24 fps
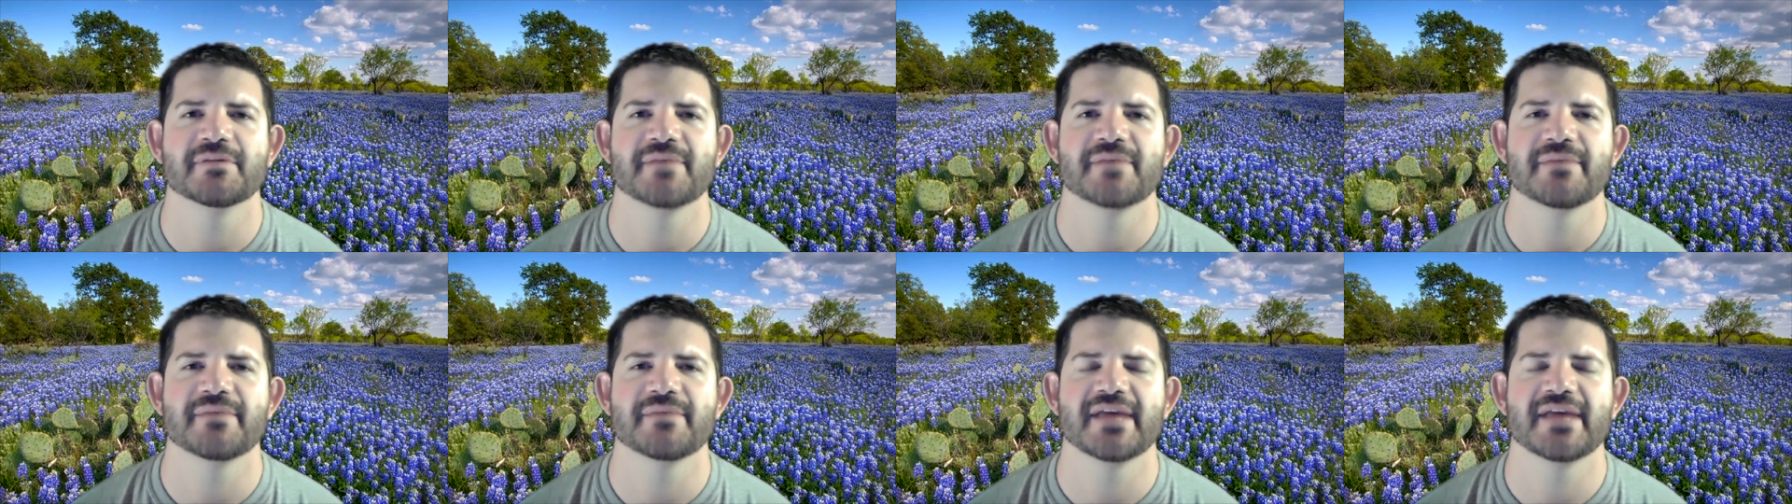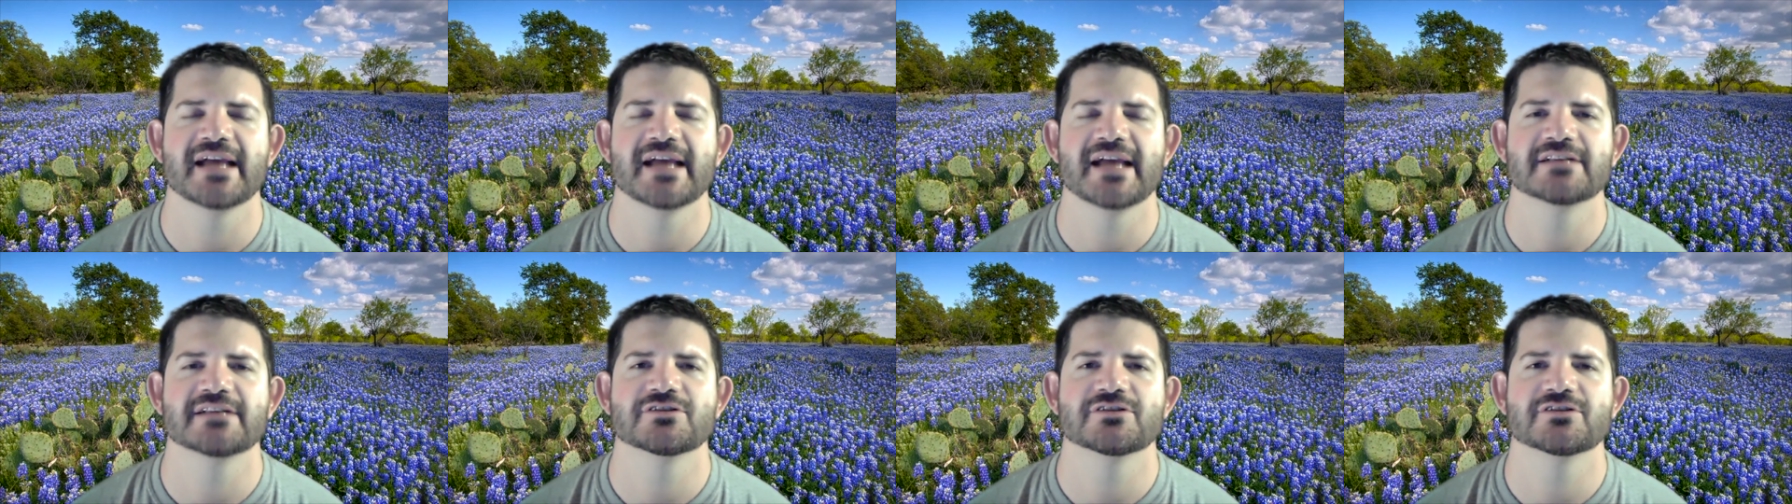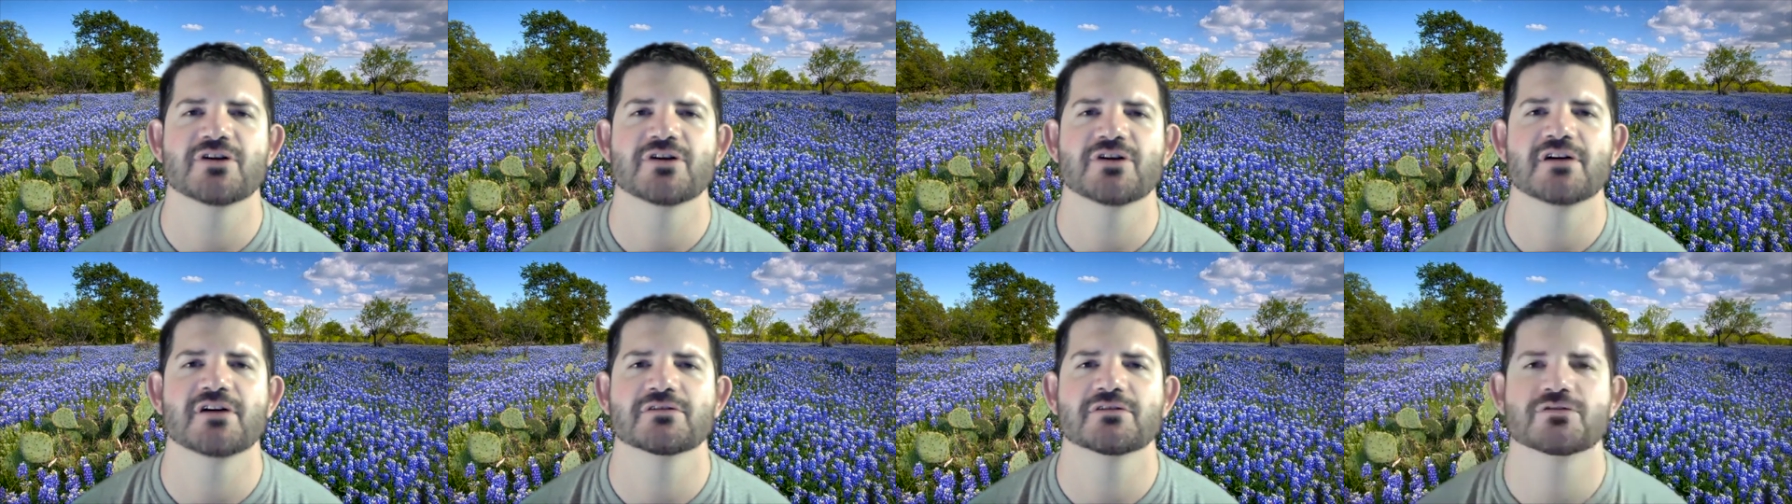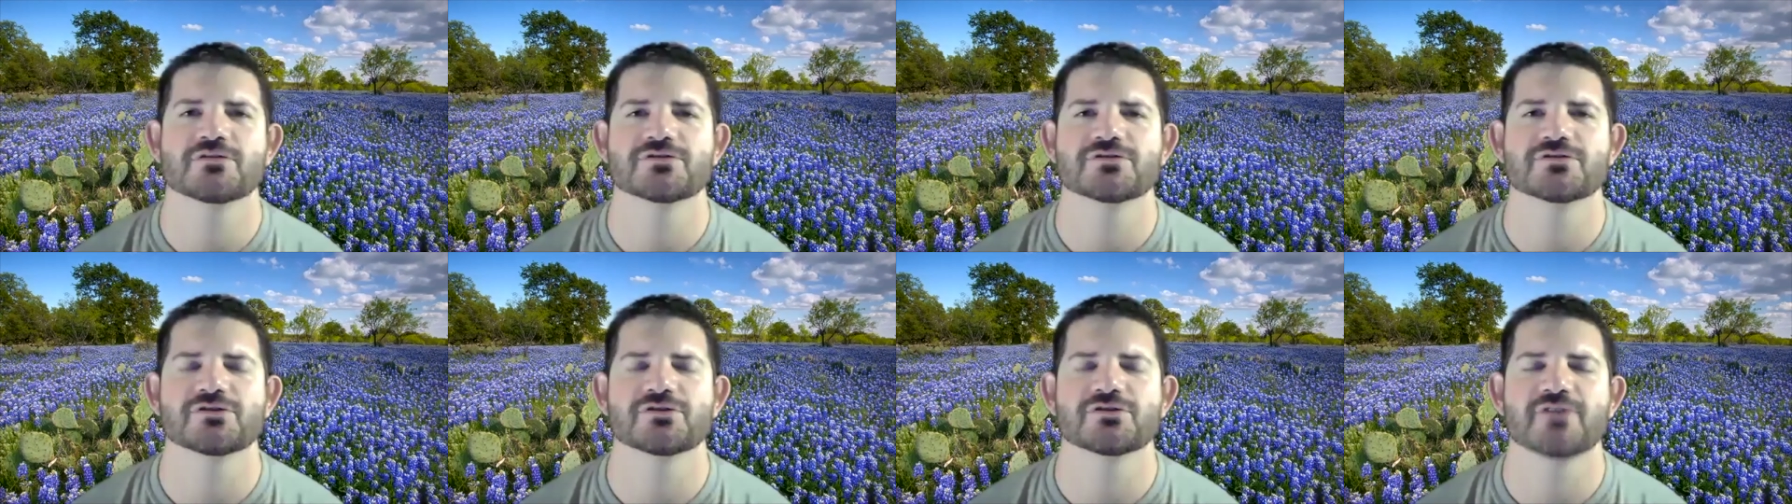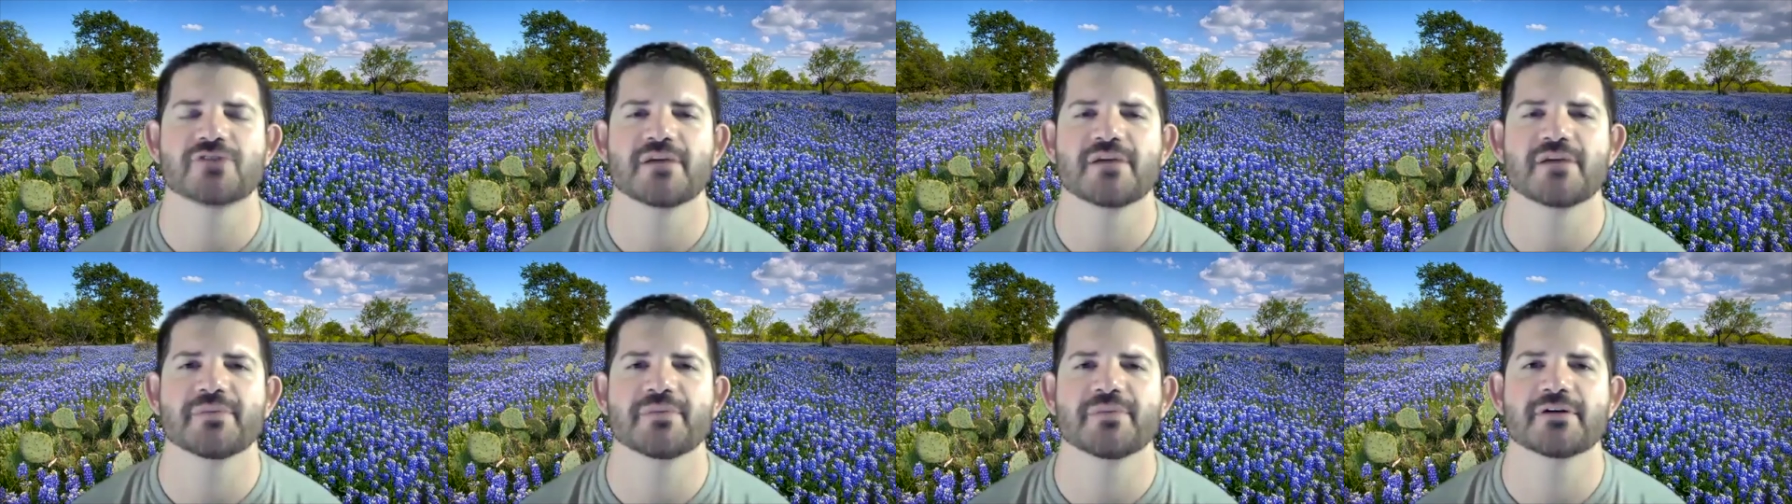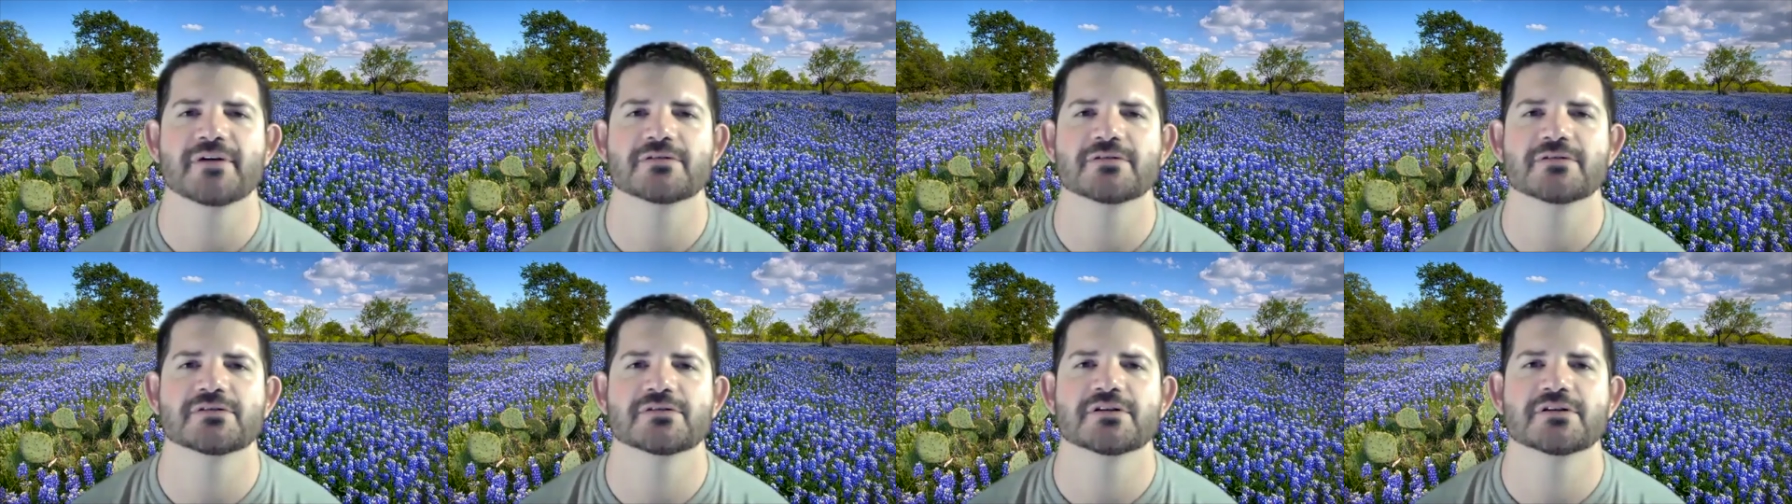maybe aunts or uncles or
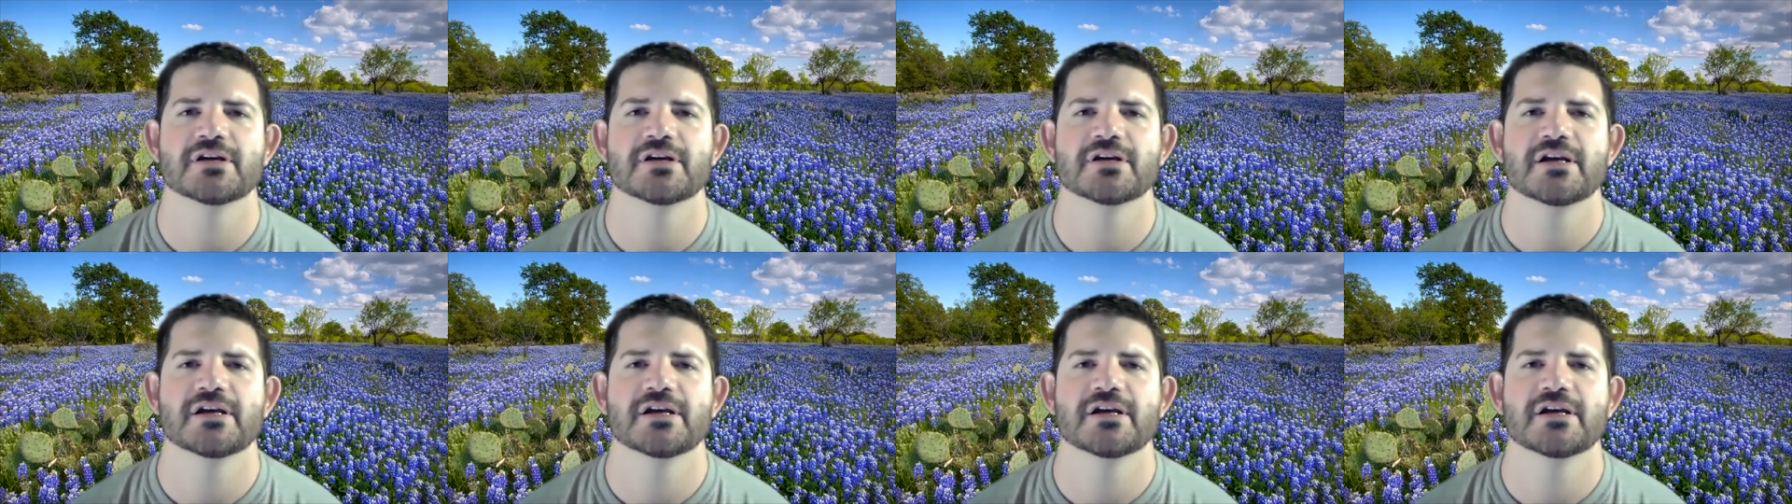grandparents